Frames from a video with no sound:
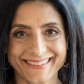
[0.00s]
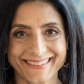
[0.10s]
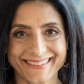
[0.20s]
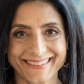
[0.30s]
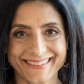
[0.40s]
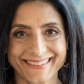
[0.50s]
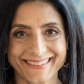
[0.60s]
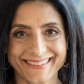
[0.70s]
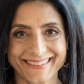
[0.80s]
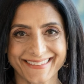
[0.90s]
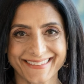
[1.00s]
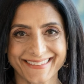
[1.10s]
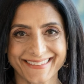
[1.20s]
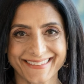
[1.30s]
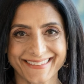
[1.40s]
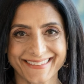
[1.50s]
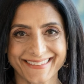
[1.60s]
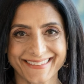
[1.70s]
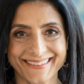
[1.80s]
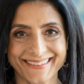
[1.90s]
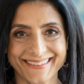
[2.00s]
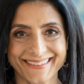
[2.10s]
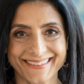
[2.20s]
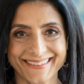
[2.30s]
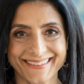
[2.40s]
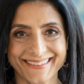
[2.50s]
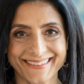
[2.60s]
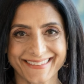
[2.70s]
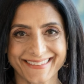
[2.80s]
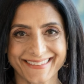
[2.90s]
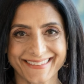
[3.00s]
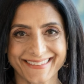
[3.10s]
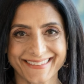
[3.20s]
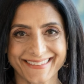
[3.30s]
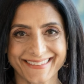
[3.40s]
[no speech]